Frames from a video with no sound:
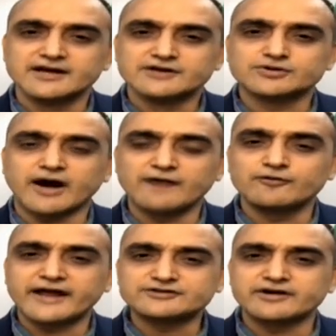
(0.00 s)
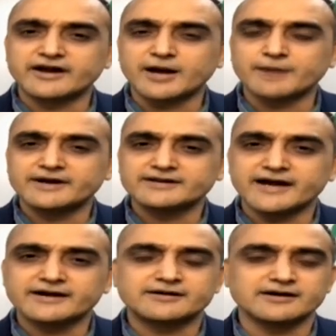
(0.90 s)
So I would actually recommend
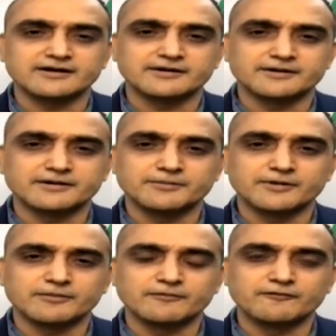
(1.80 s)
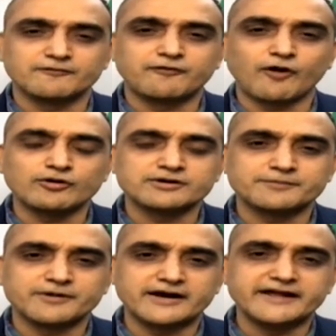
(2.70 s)
that follow the
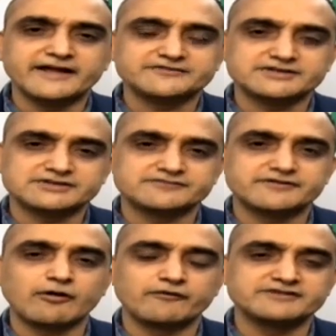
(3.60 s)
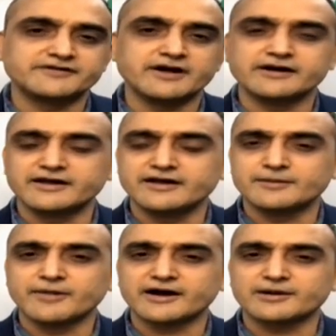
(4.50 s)
a day which is we always we hear in
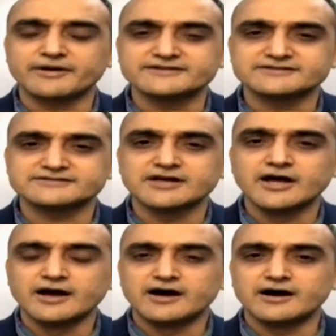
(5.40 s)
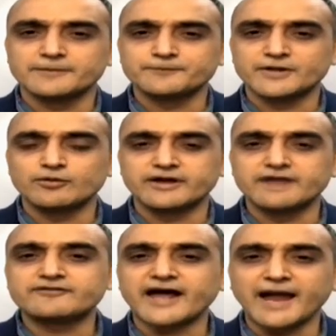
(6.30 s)
marketplaces uh, you know
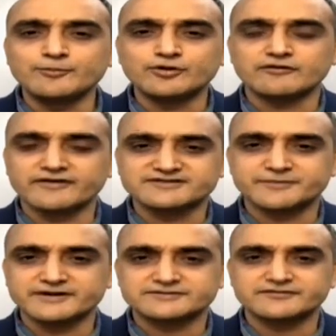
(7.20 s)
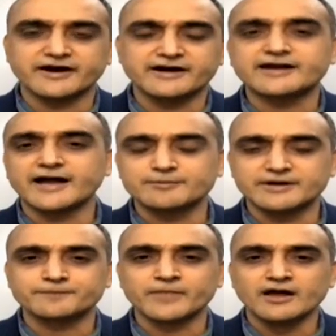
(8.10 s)
give time to investments forget
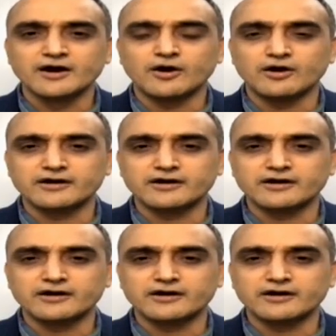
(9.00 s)
timing or